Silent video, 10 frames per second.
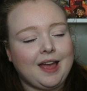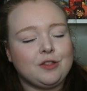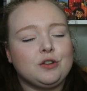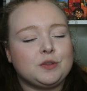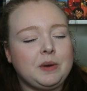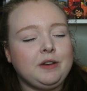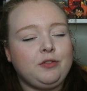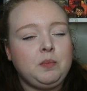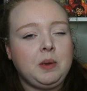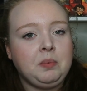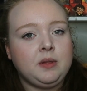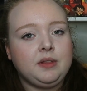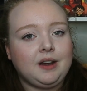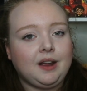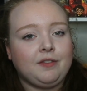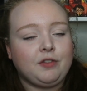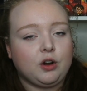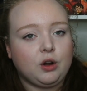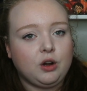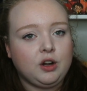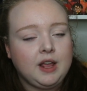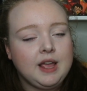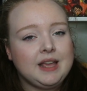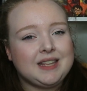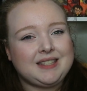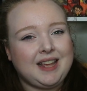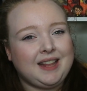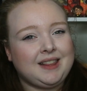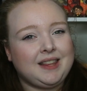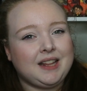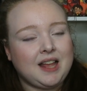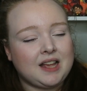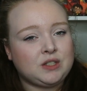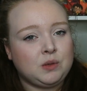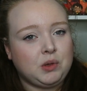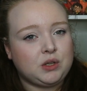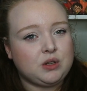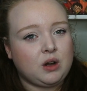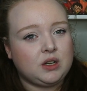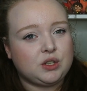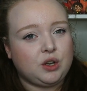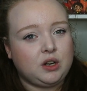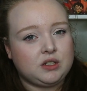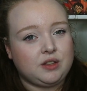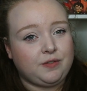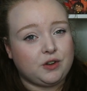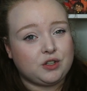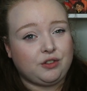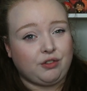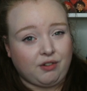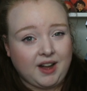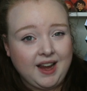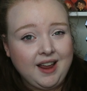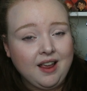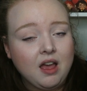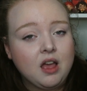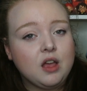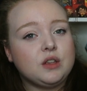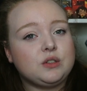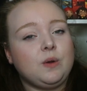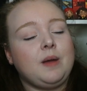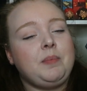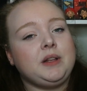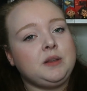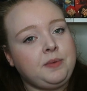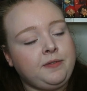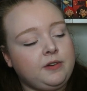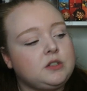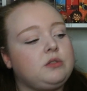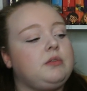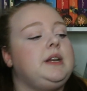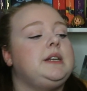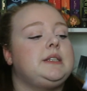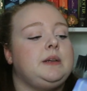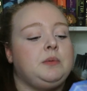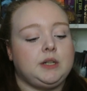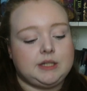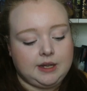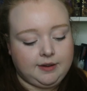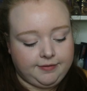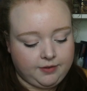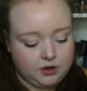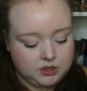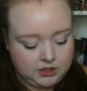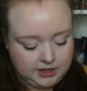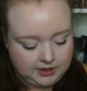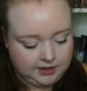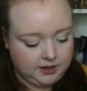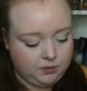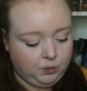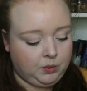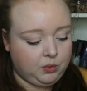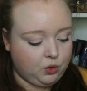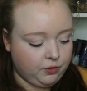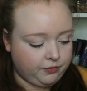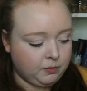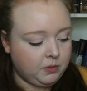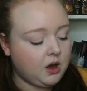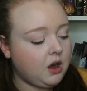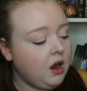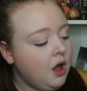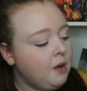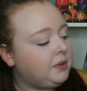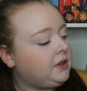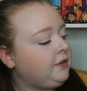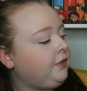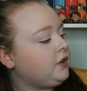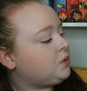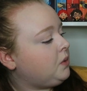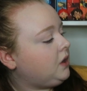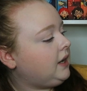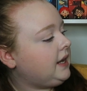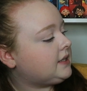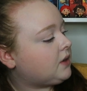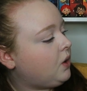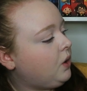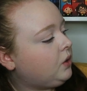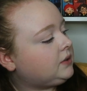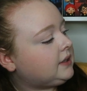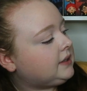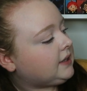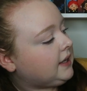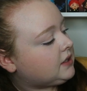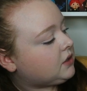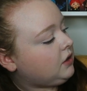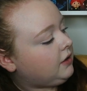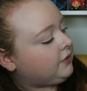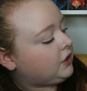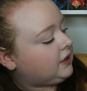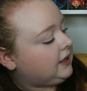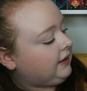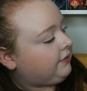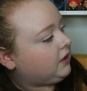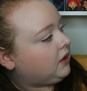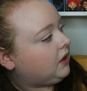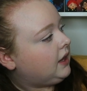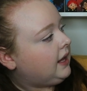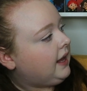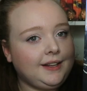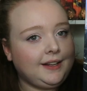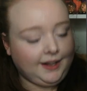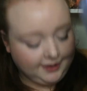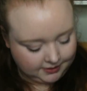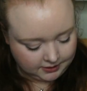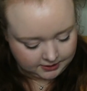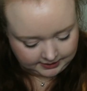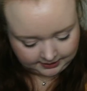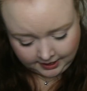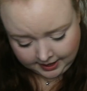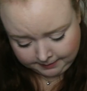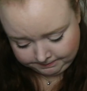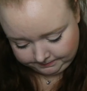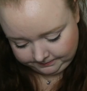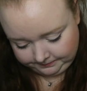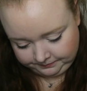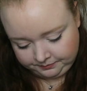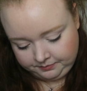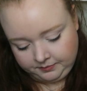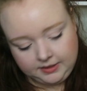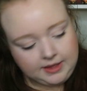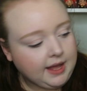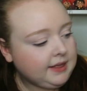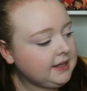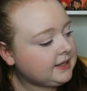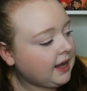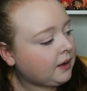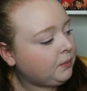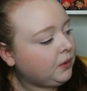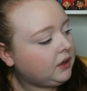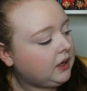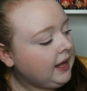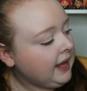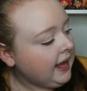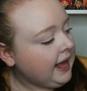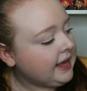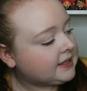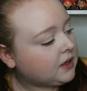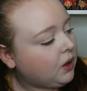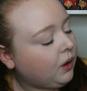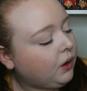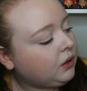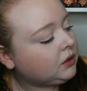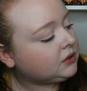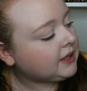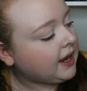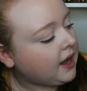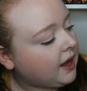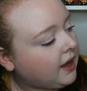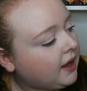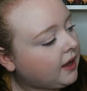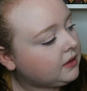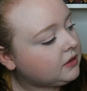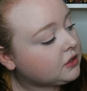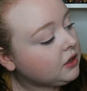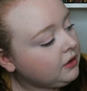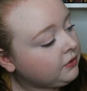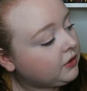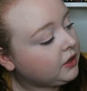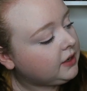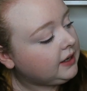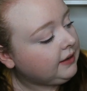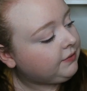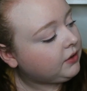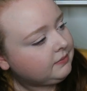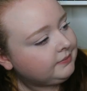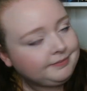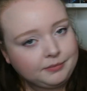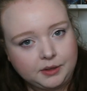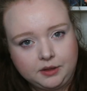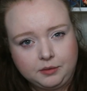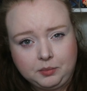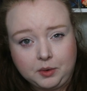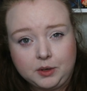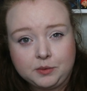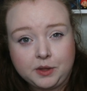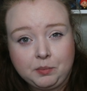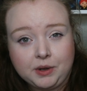there's been a few people that I have heard said the last 2 books aren't as good as the first 3. So I picked up the first 3 to see what it's like first, and then we will go from there. But the first one is called The School of Good and Evil. Yeah, it looks like that. Then the second one is called The School of Good and Evil, The World Without